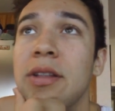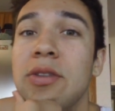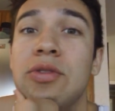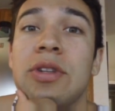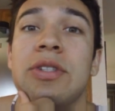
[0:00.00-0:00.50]

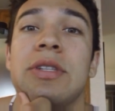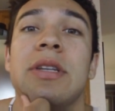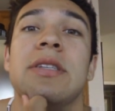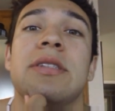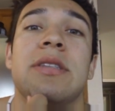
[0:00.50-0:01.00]

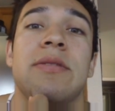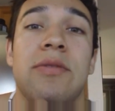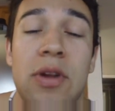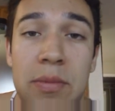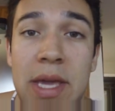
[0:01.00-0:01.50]
nutritionist
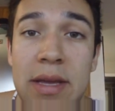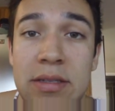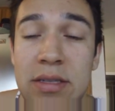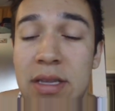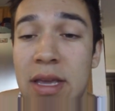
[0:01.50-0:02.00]
from
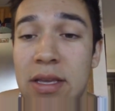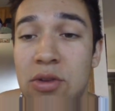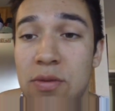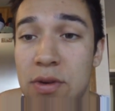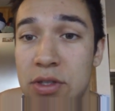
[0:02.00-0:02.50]
Kansas State
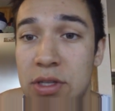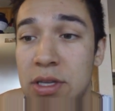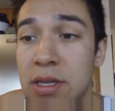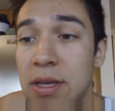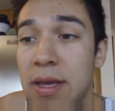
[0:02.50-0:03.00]

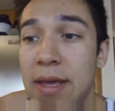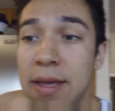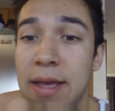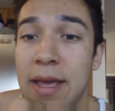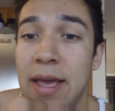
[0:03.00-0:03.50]
University,
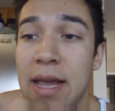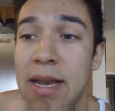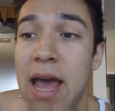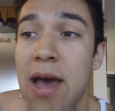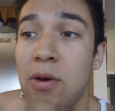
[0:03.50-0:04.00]

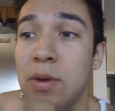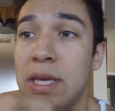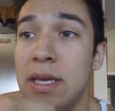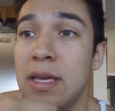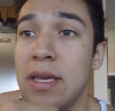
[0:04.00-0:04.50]
and how
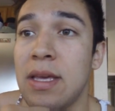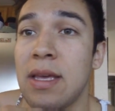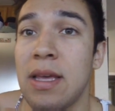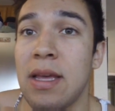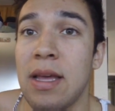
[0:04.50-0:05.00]
he
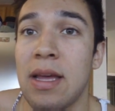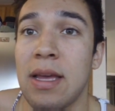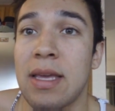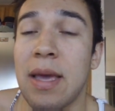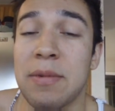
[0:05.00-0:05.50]

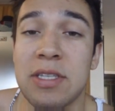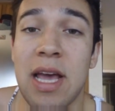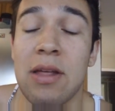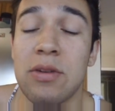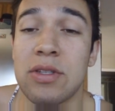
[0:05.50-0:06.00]
kept his
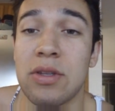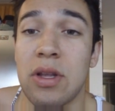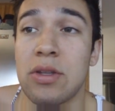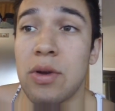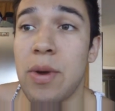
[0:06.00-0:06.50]
calories
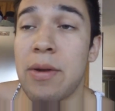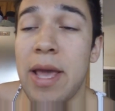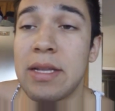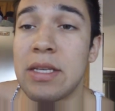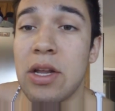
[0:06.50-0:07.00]
to around
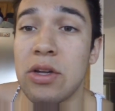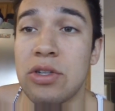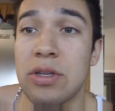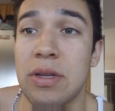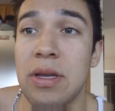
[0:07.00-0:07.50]

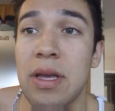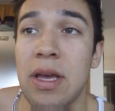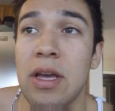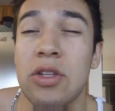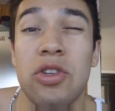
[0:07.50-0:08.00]
1,800.
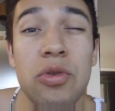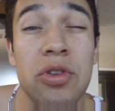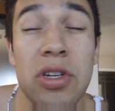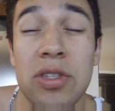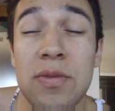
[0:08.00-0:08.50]

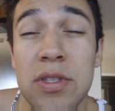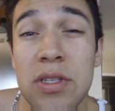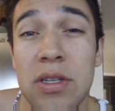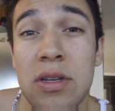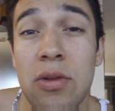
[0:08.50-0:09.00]
2/3 of
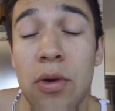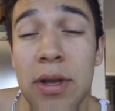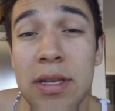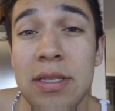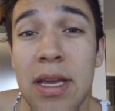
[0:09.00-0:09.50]
his
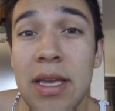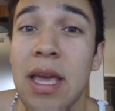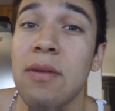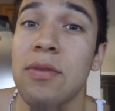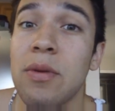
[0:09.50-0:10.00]
caloric intake
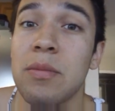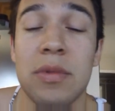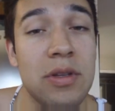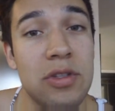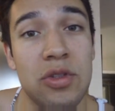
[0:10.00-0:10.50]
came from
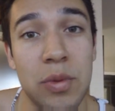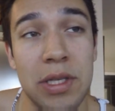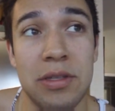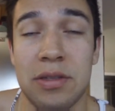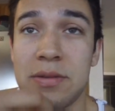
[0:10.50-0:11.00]

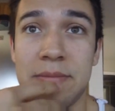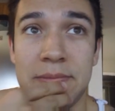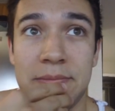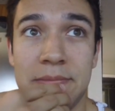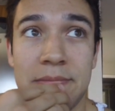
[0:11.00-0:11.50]
sweets,
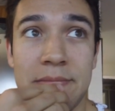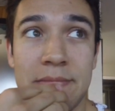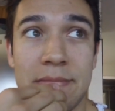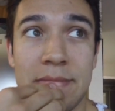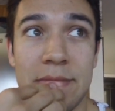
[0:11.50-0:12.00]

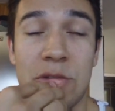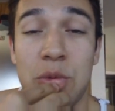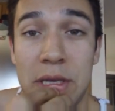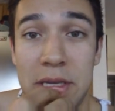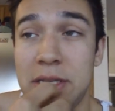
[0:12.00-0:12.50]

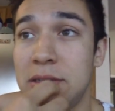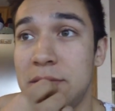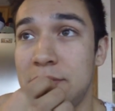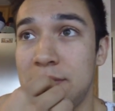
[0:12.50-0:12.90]
Twinkies,